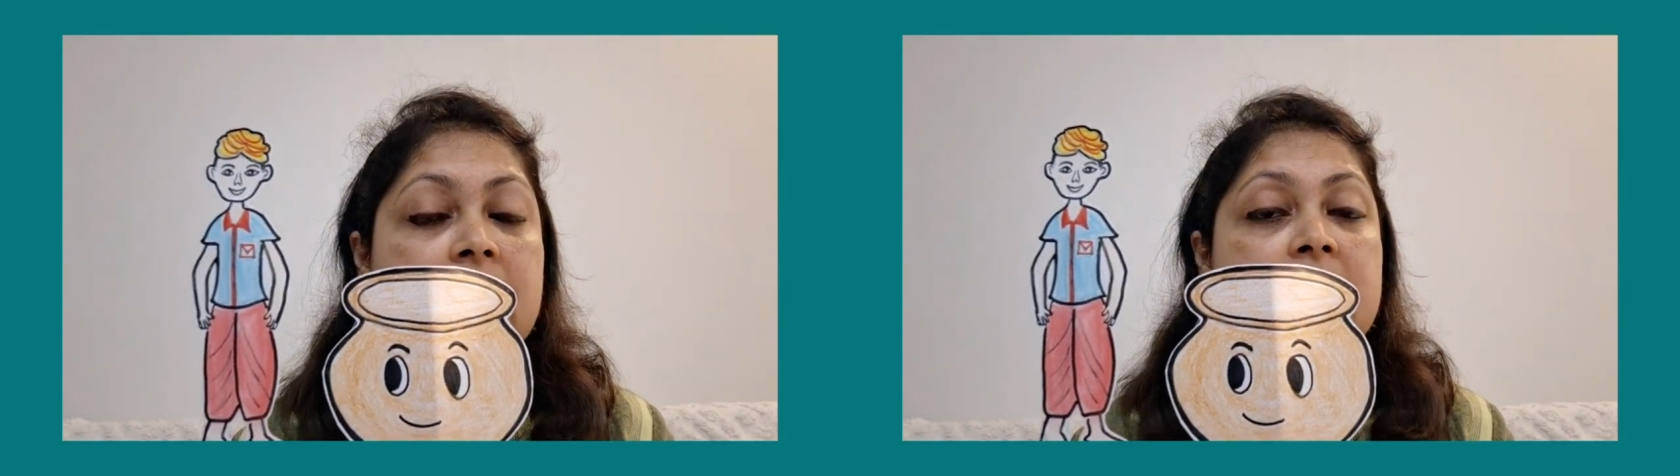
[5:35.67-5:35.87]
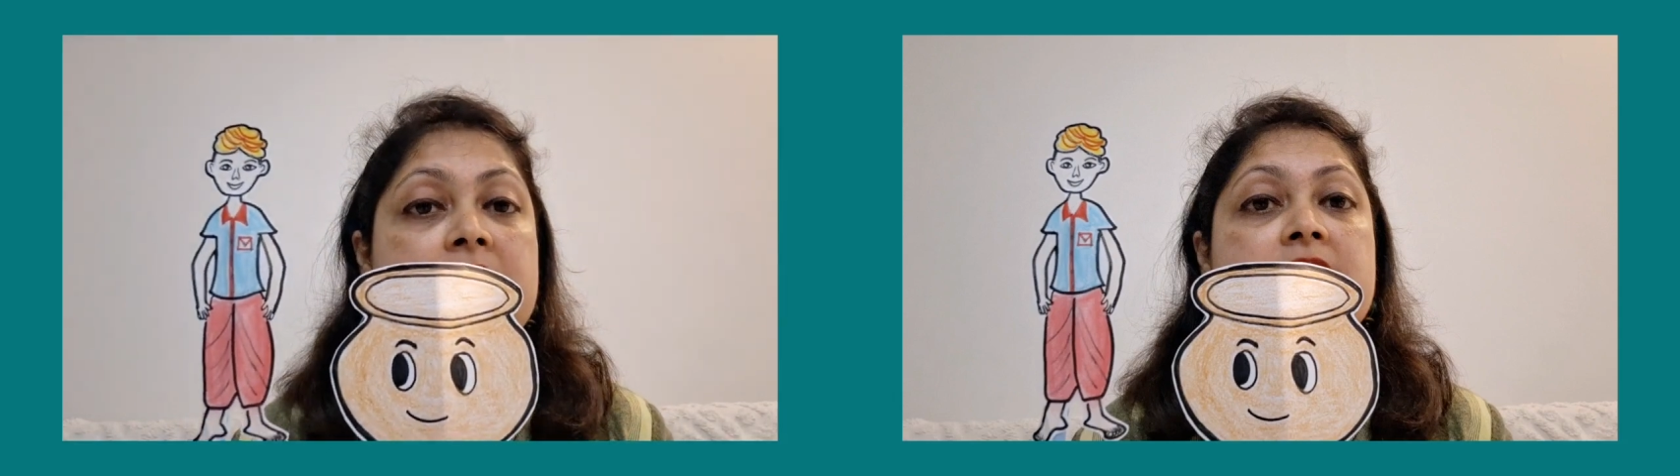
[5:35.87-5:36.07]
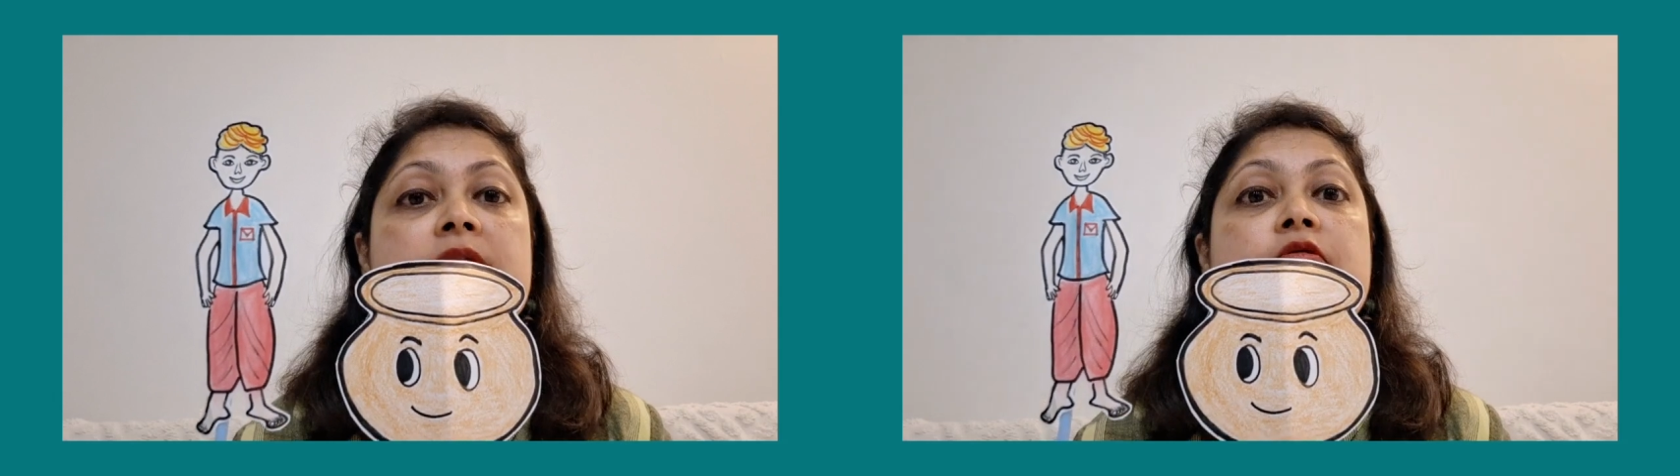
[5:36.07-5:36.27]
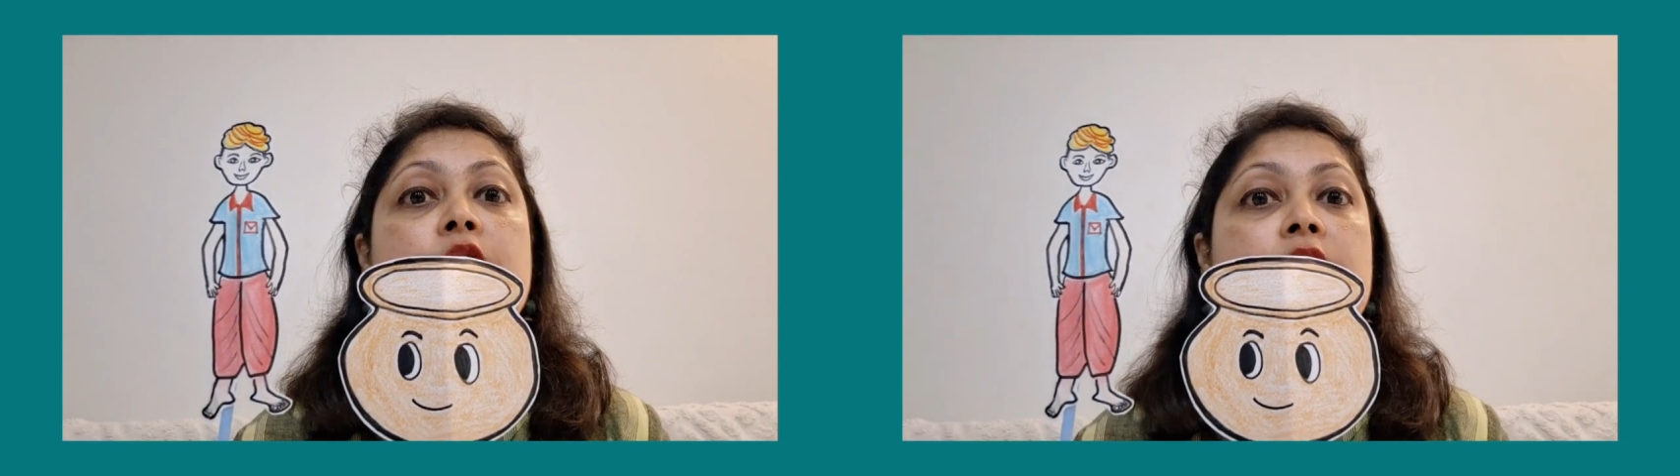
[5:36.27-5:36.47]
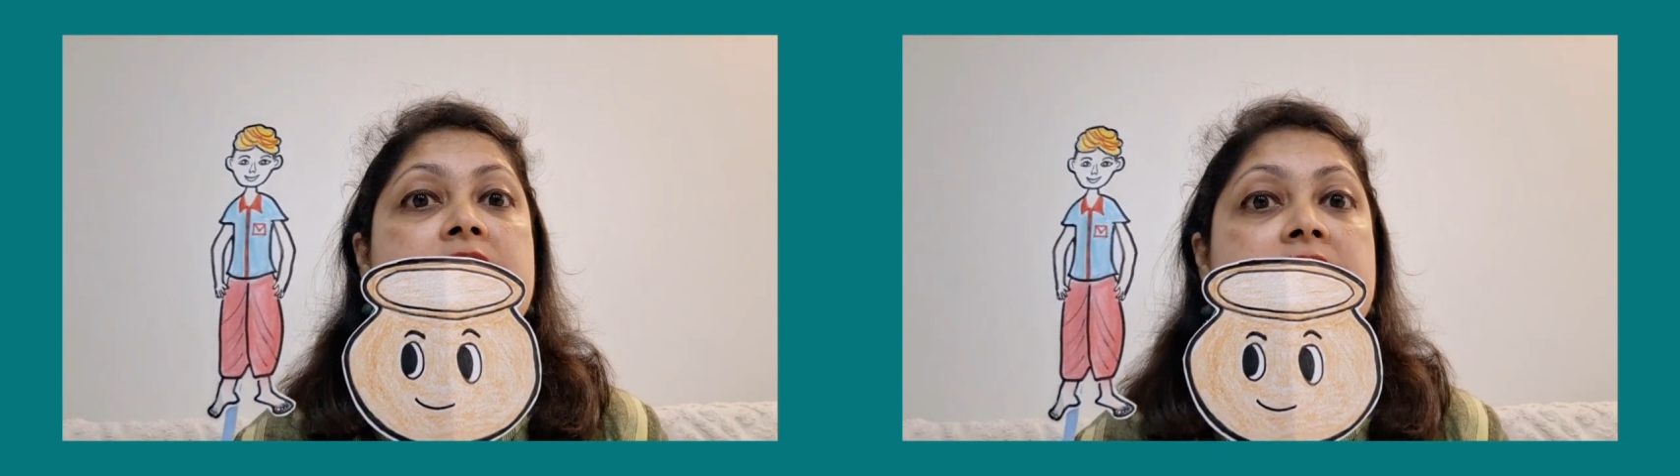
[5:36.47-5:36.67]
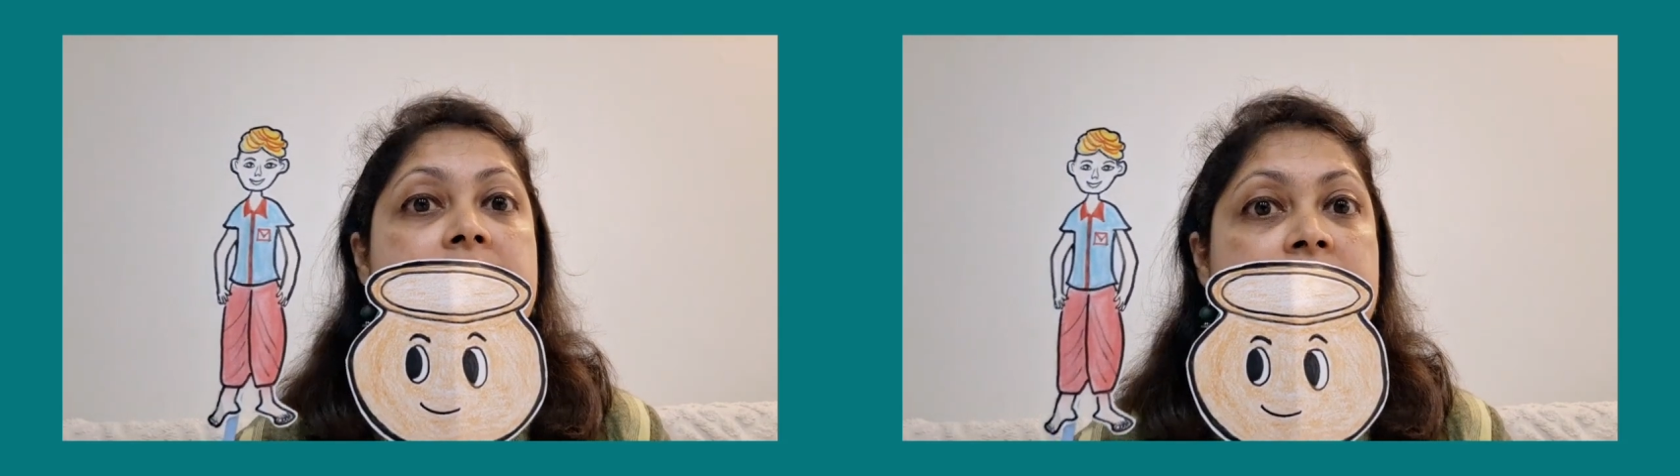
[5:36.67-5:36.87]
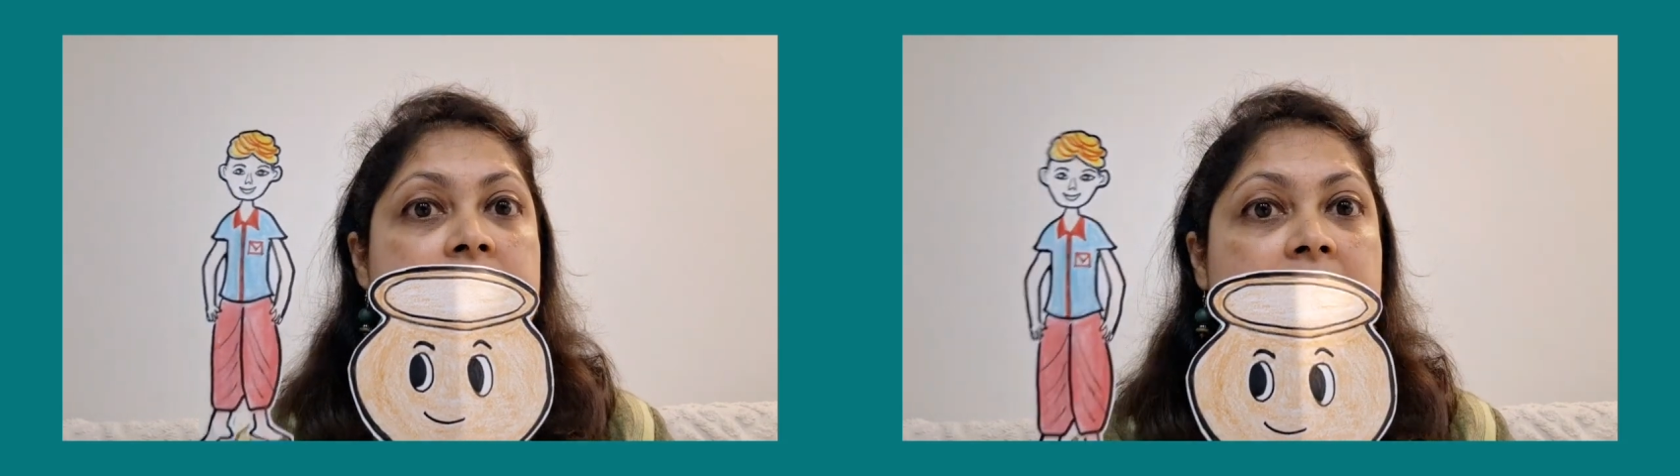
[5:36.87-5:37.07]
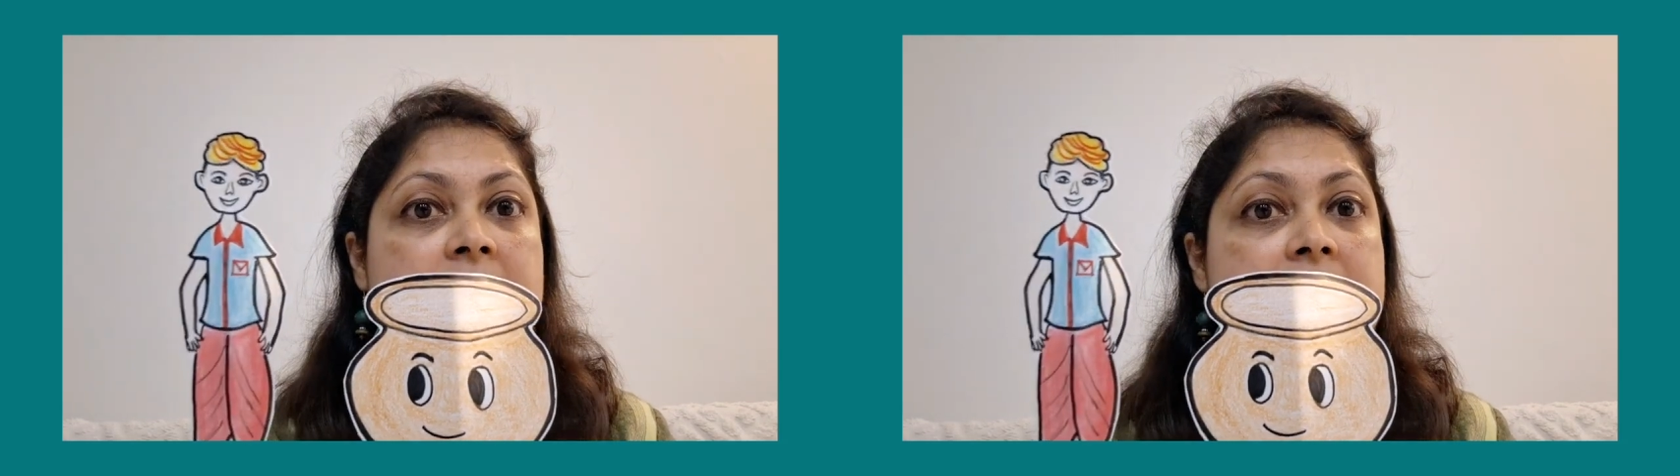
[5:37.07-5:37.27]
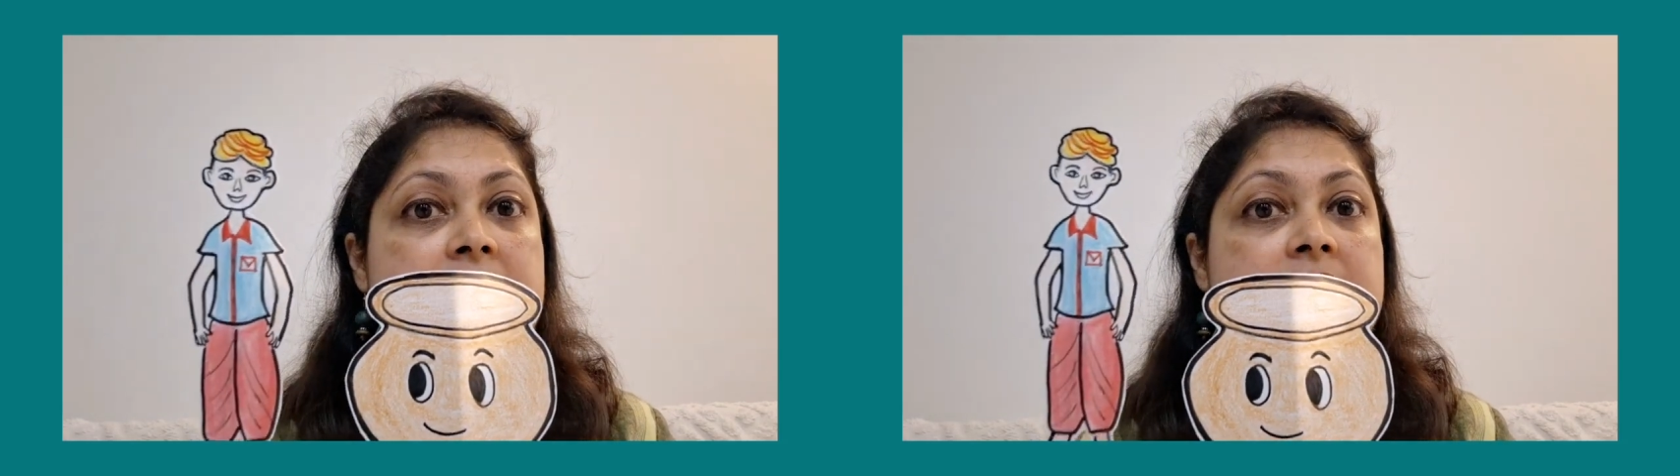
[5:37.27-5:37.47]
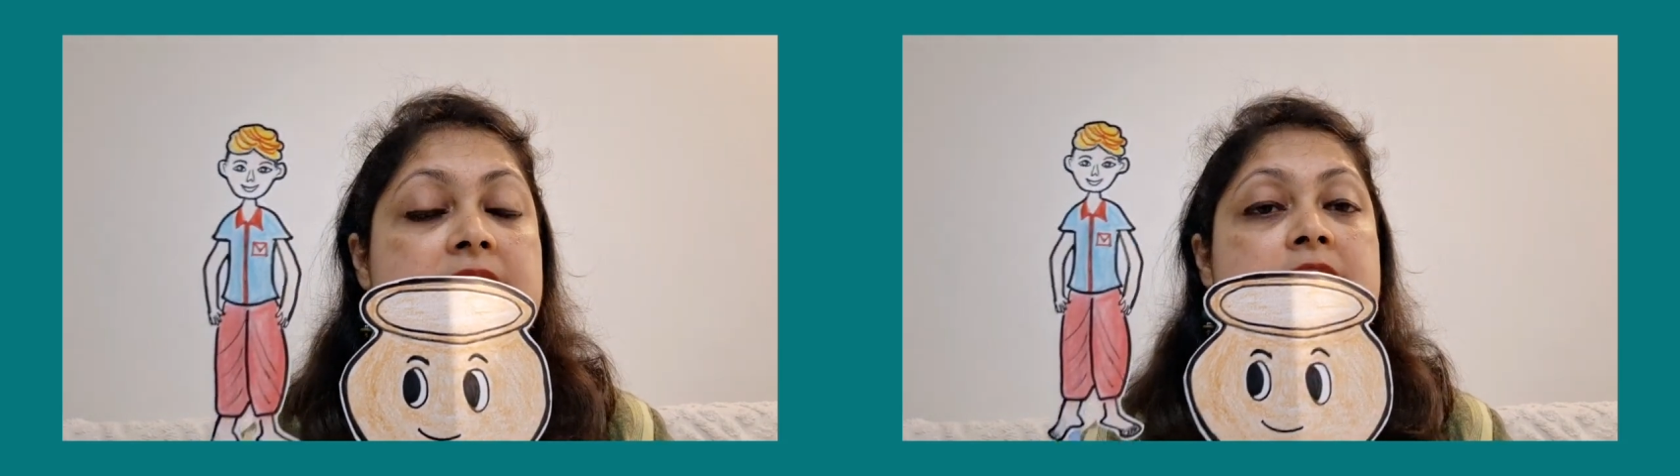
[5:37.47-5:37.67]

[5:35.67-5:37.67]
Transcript: He wants money.